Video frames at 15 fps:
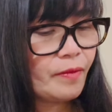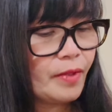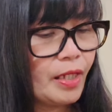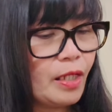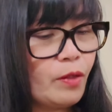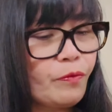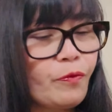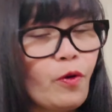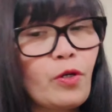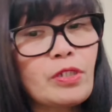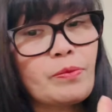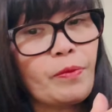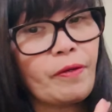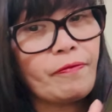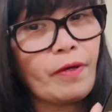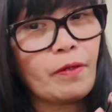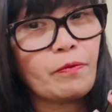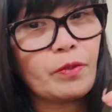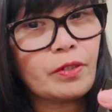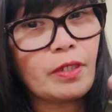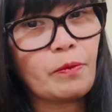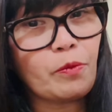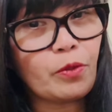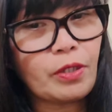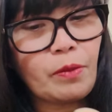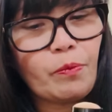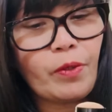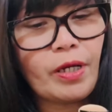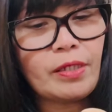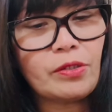And of course my favorite kabuki
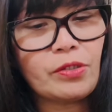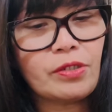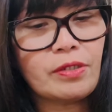brush